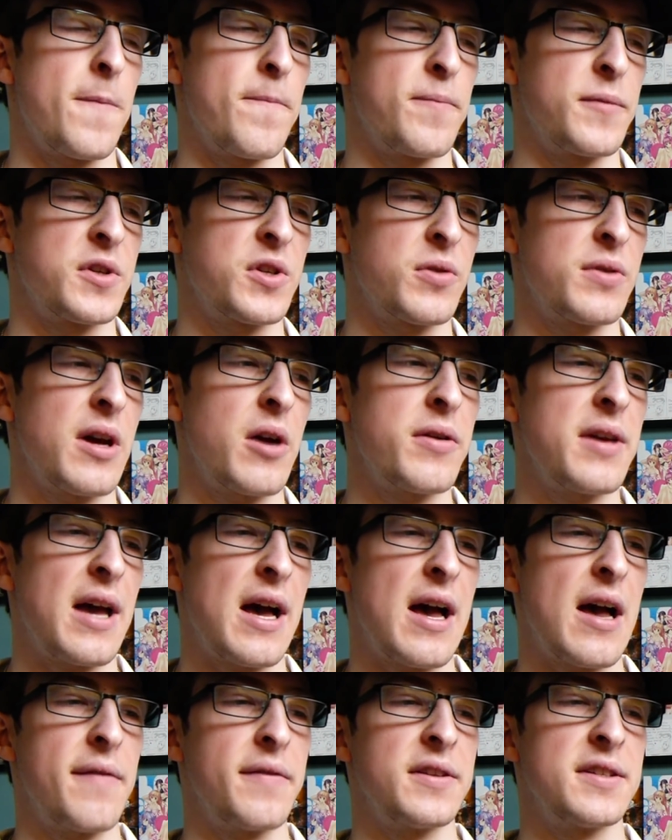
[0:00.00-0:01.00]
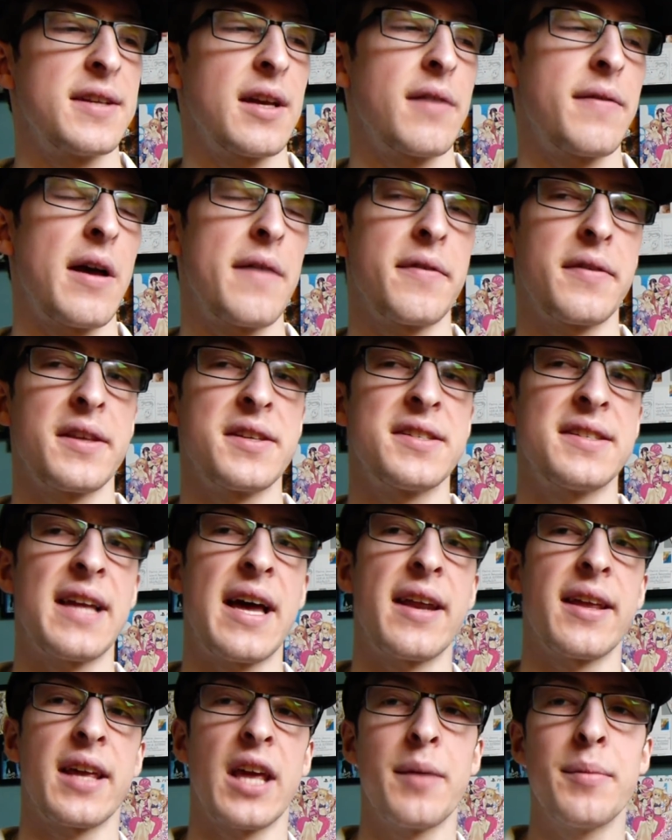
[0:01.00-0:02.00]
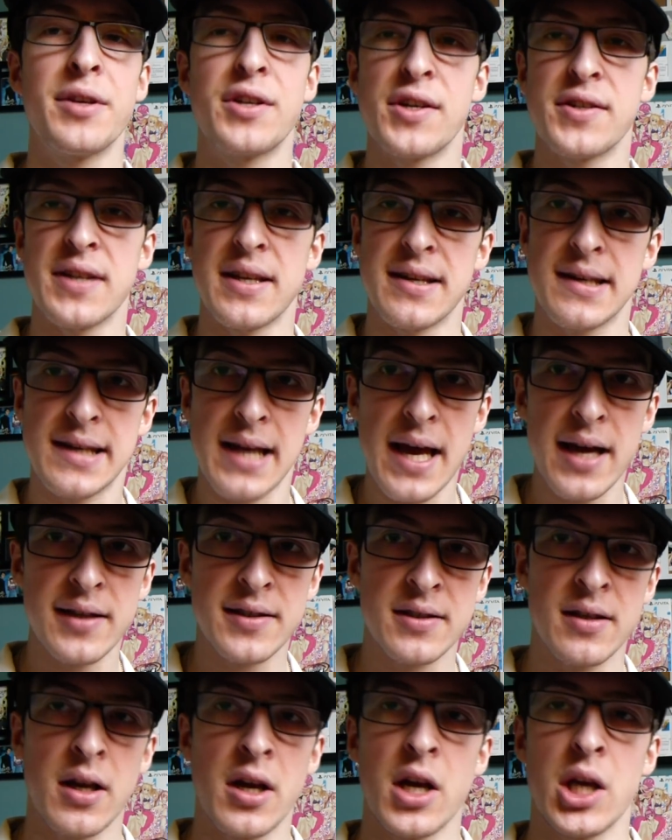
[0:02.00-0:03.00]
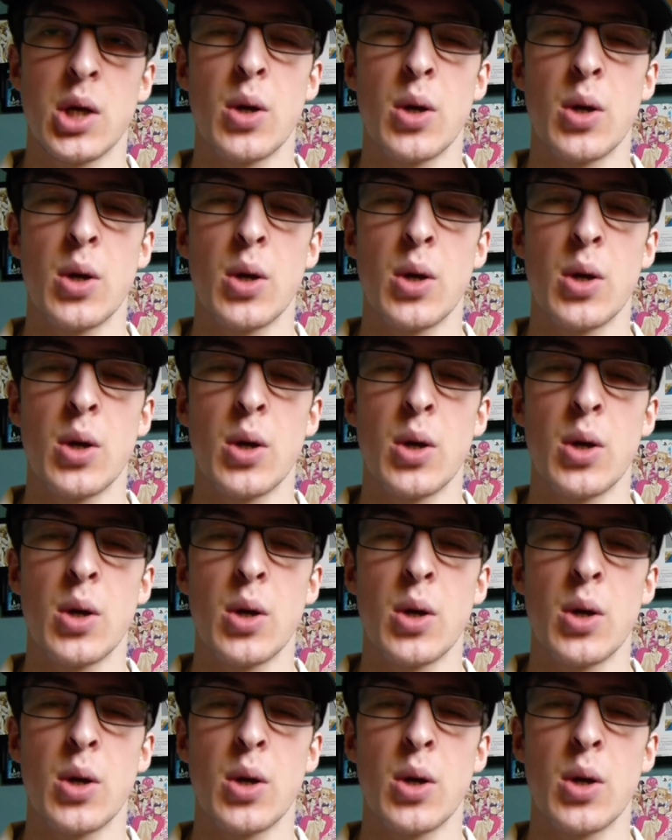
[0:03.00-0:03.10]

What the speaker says: So now you have, instead of having the static images and text,